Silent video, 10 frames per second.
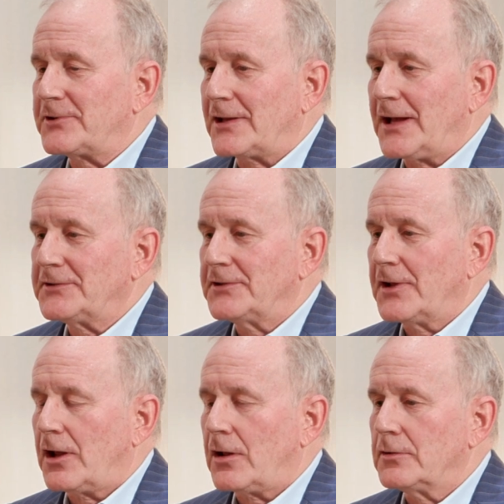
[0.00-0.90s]
As I like to
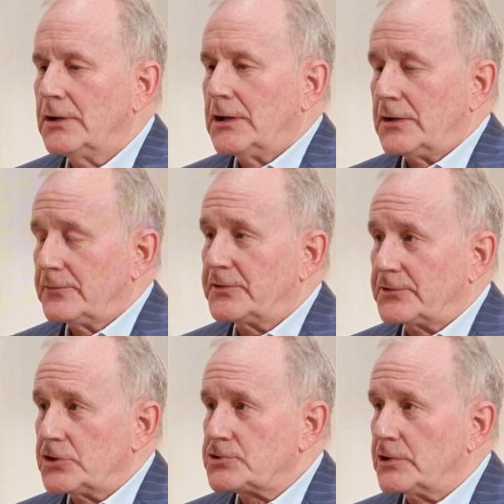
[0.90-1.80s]
tell
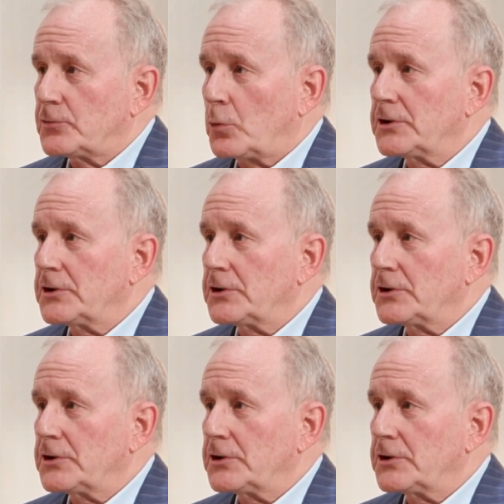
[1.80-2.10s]
physicians,